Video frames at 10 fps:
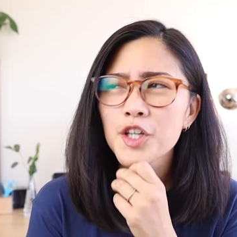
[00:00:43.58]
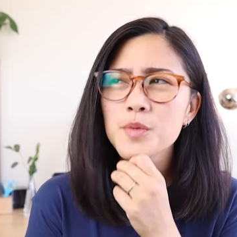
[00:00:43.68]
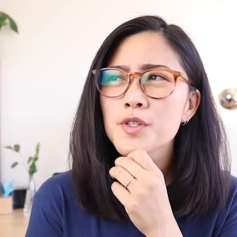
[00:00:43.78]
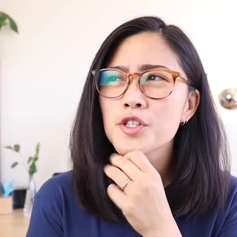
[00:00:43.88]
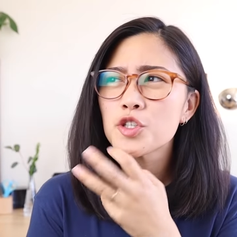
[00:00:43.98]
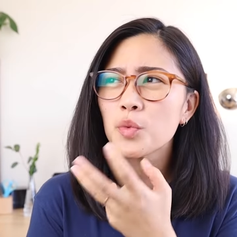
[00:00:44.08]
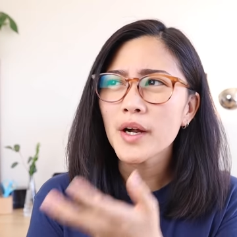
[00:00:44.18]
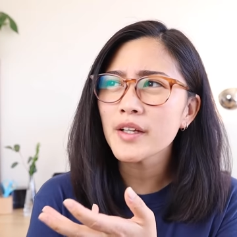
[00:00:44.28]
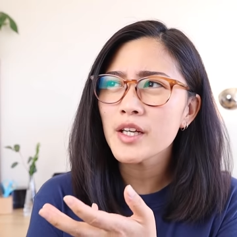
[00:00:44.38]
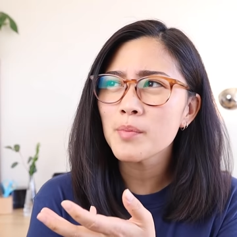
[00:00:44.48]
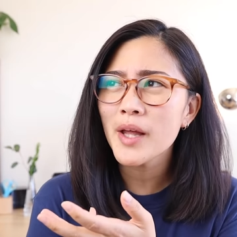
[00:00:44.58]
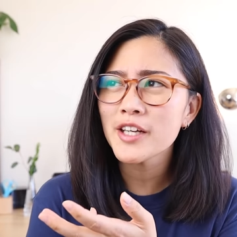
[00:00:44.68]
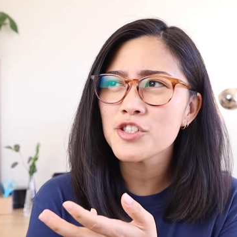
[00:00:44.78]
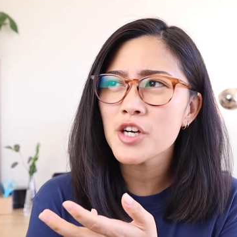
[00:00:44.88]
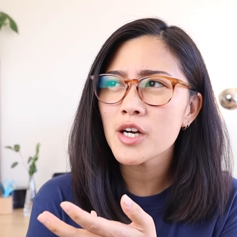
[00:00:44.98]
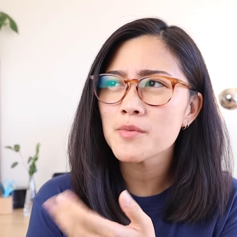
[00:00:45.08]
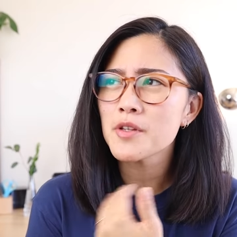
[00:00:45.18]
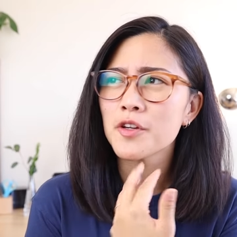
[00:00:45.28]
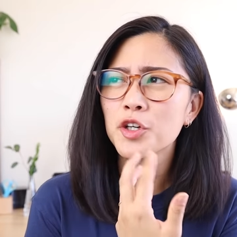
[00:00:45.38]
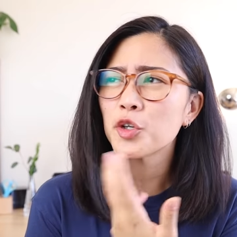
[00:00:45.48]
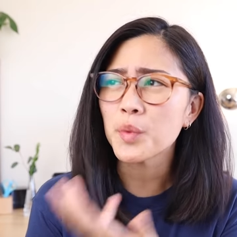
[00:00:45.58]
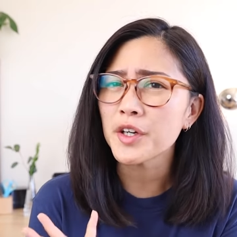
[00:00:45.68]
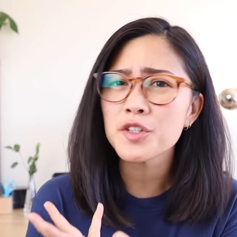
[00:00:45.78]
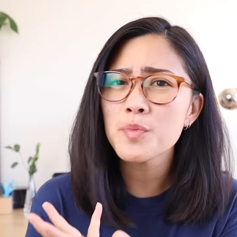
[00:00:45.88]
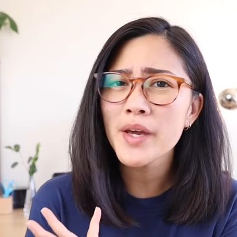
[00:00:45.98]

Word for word: Are you supposed to directly apply to jobs on their careers